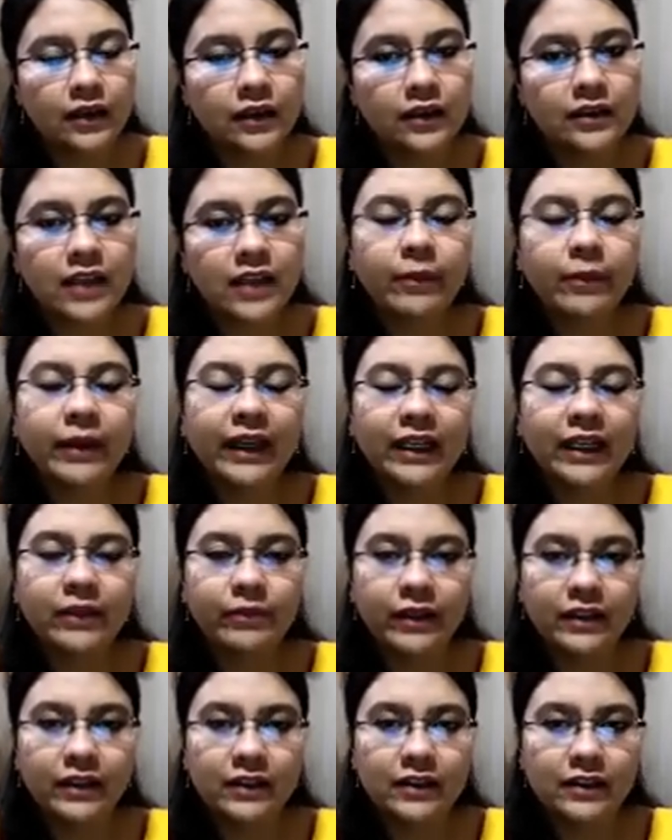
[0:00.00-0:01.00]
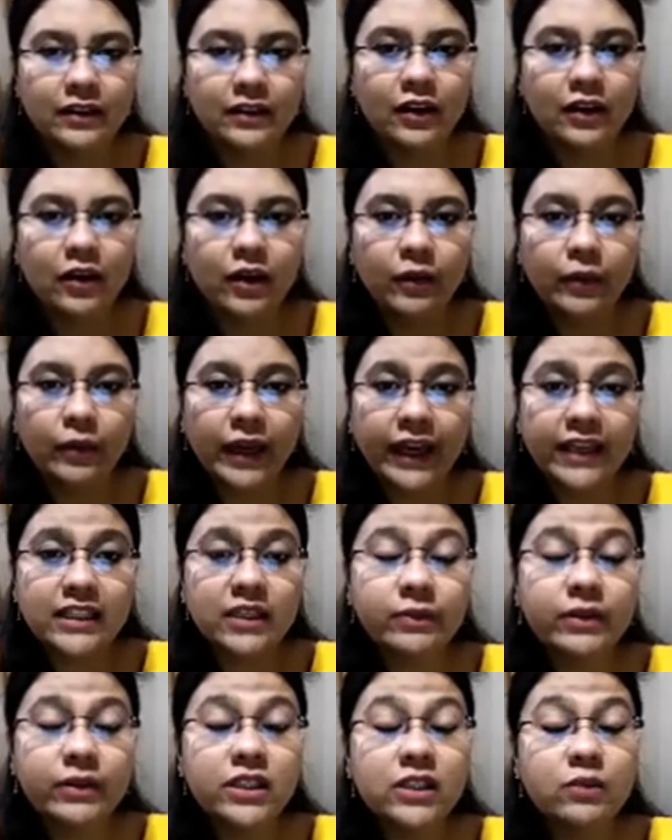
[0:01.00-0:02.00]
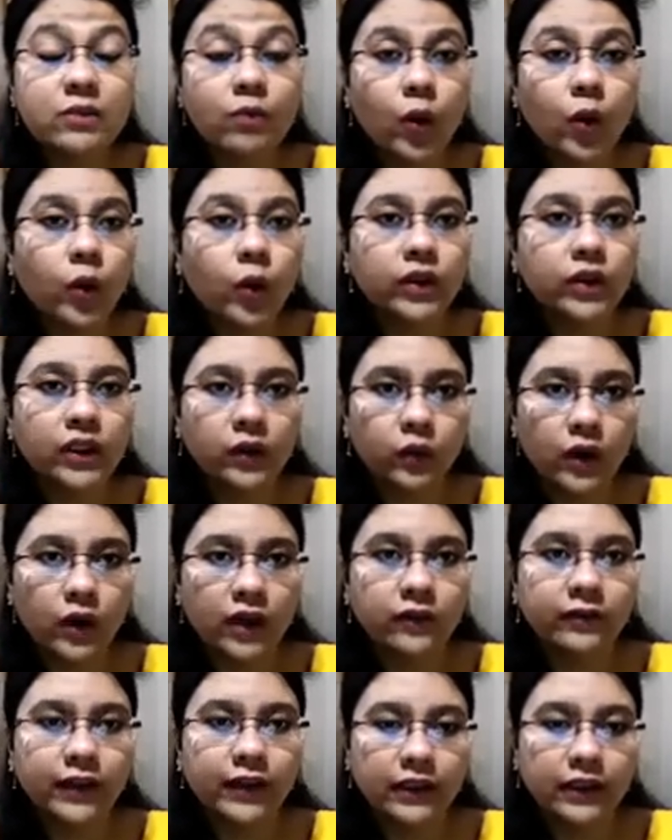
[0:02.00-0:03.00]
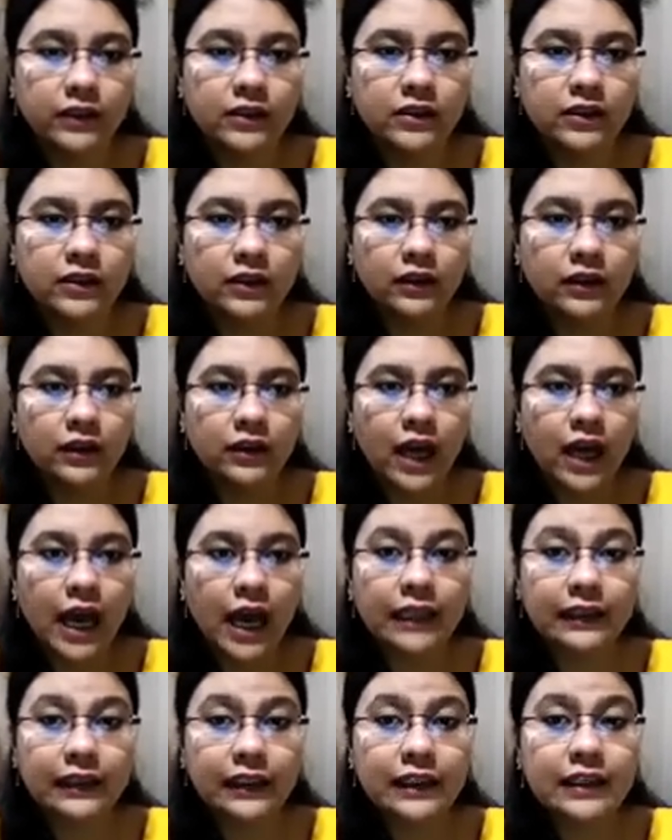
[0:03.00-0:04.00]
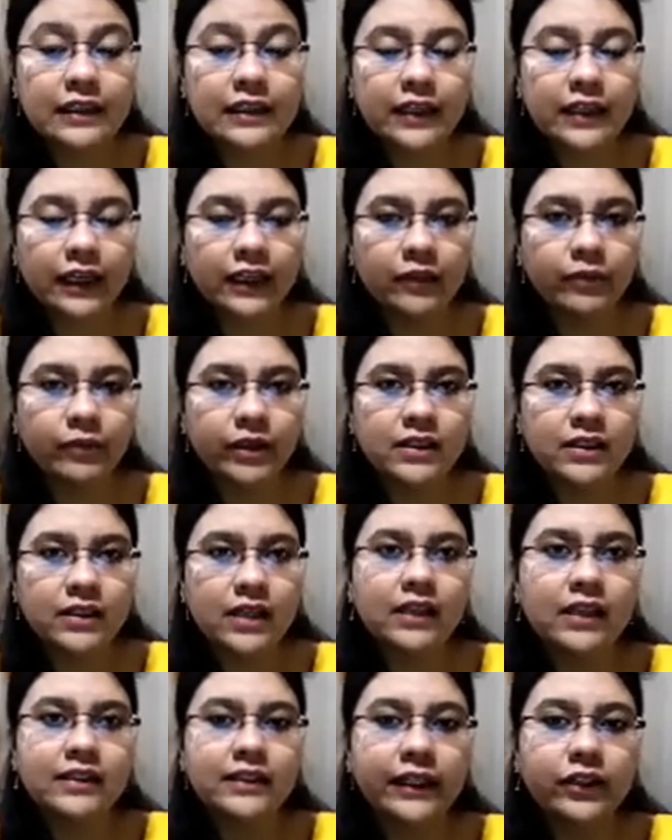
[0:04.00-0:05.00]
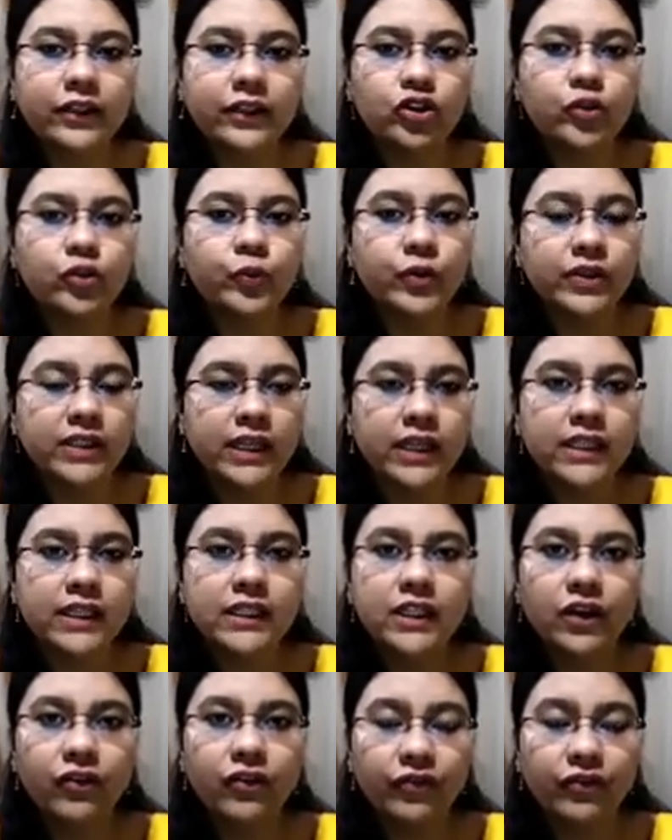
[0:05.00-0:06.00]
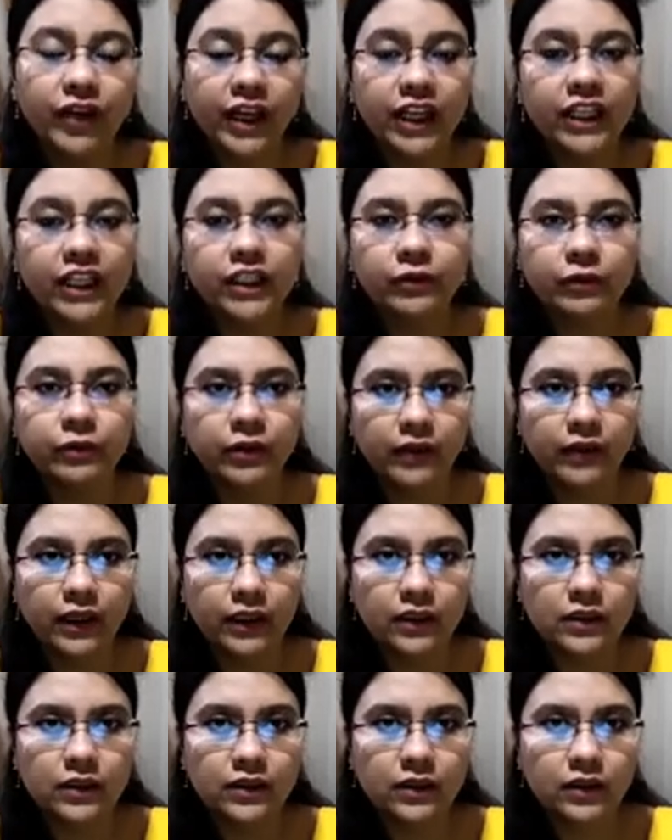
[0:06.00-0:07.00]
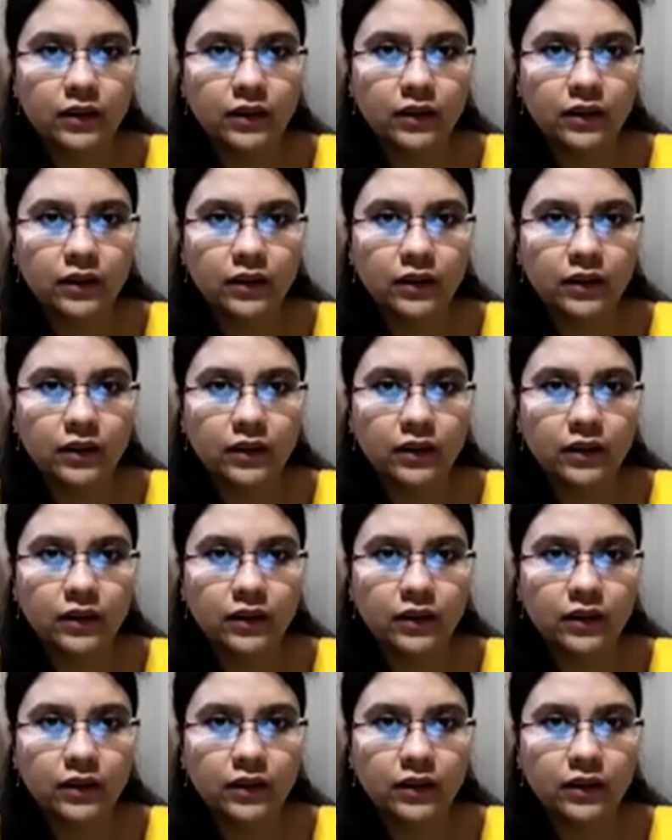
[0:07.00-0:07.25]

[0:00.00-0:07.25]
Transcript: Some elements exhibits more than one valency, and these elements are said to possess variable valency.